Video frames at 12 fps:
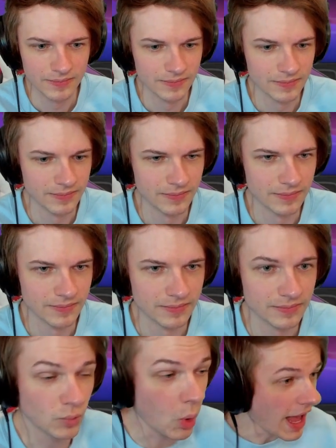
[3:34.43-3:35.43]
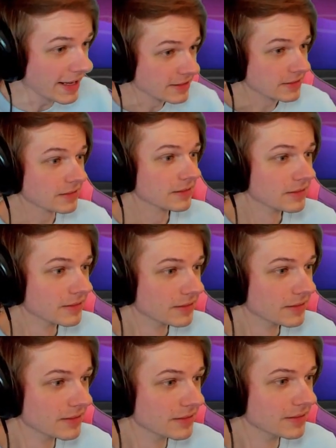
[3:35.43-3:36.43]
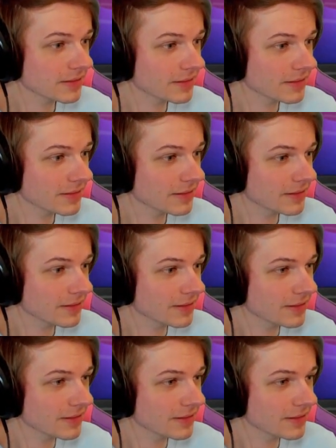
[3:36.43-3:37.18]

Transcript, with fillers: What? What? No, you're bullshitting me.